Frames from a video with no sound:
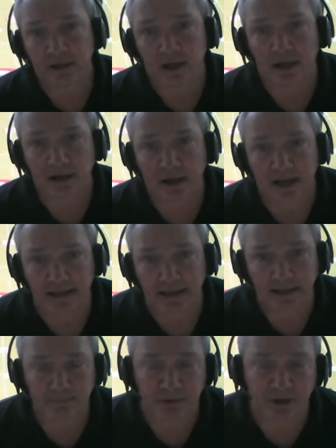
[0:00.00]

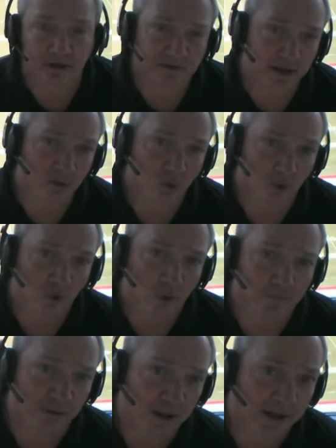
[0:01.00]
again, because they were
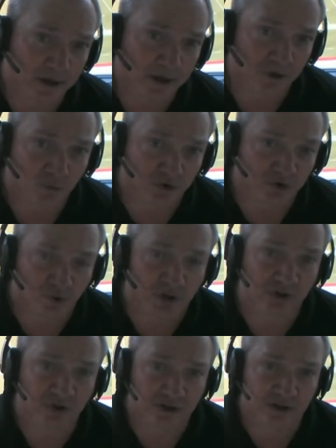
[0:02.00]
playing under
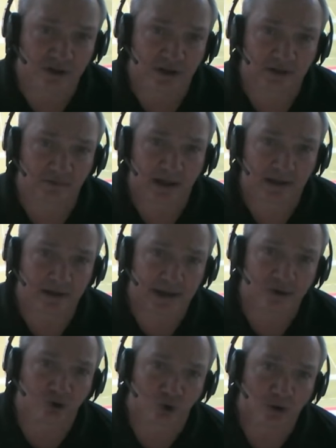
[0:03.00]
restrictions and things of that
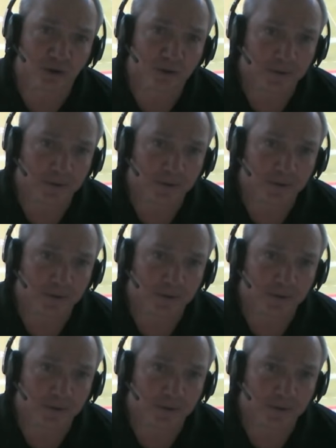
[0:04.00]
nature,